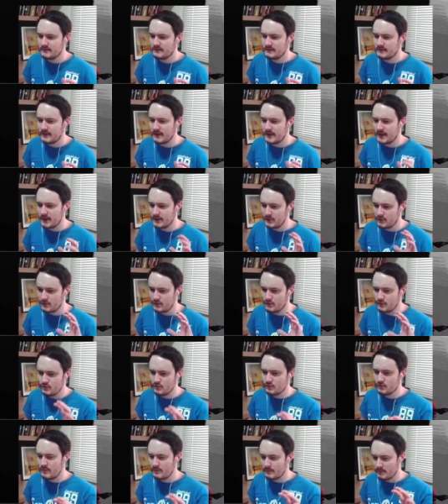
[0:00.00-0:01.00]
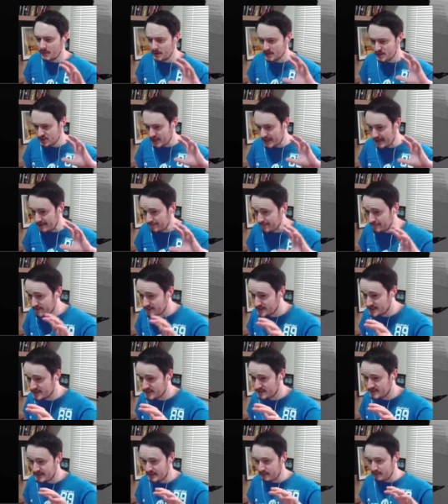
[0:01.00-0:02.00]
how much
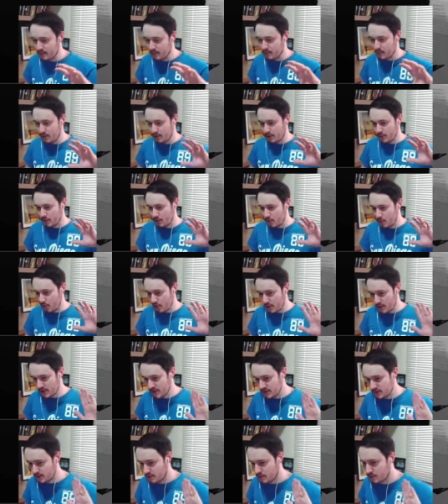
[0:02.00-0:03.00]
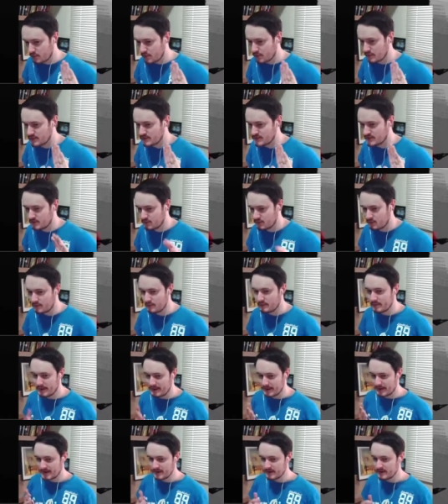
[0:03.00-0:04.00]
emphasis they put on walking towards the door, but
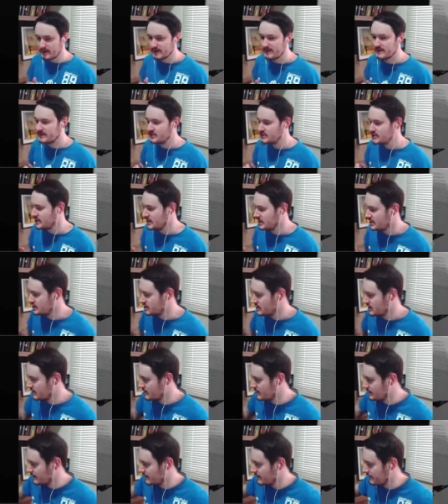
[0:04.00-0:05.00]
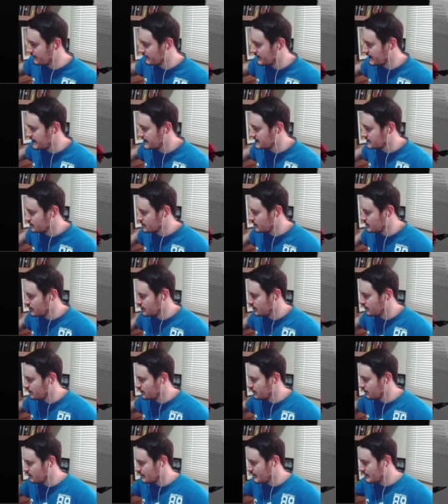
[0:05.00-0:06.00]
I can change it. If that's what
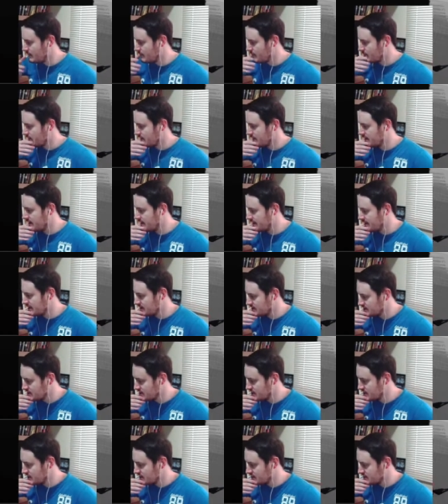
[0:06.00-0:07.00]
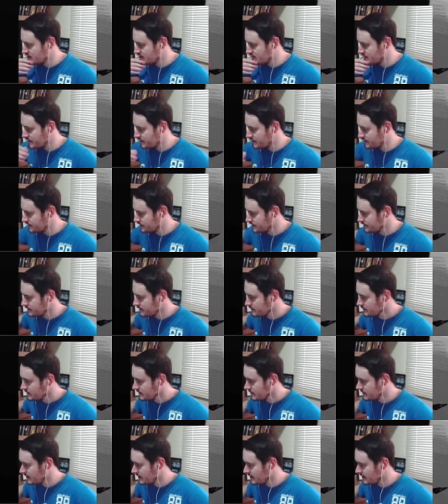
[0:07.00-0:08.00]
you remember, then I can change.
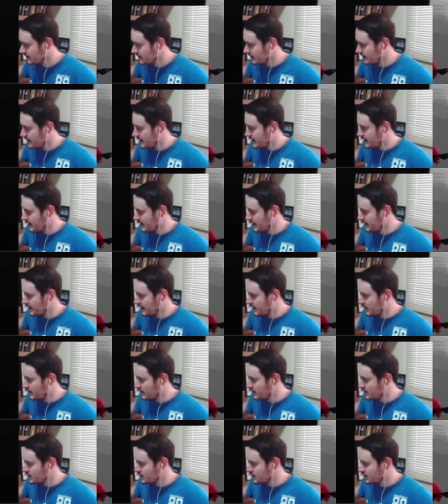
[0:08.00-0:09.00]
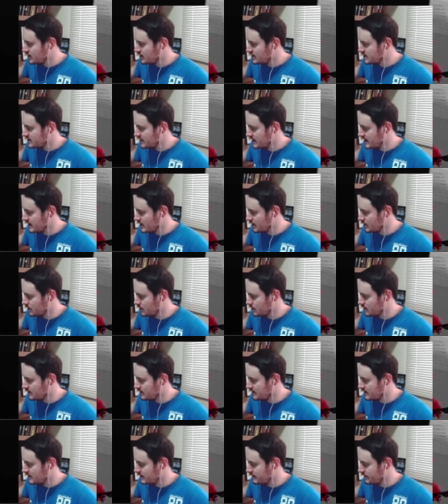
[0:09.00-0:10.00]
I wish you could set your own
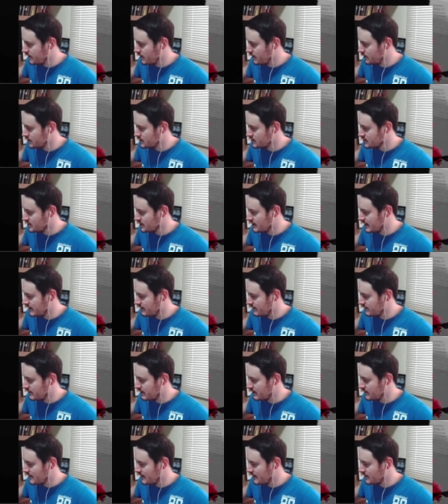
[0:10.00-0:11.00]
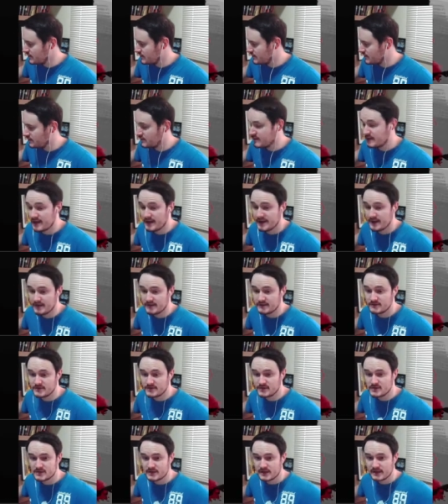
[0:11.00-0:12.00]
defaults on every menu. Yeah,
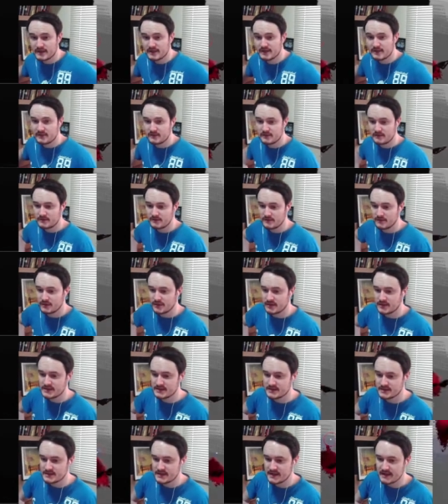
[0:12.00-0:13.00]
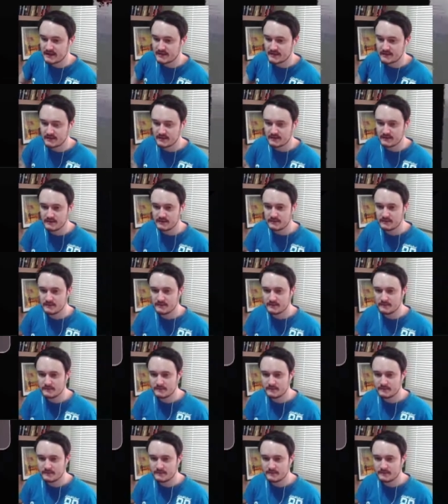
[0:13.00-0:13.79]
just like you can set the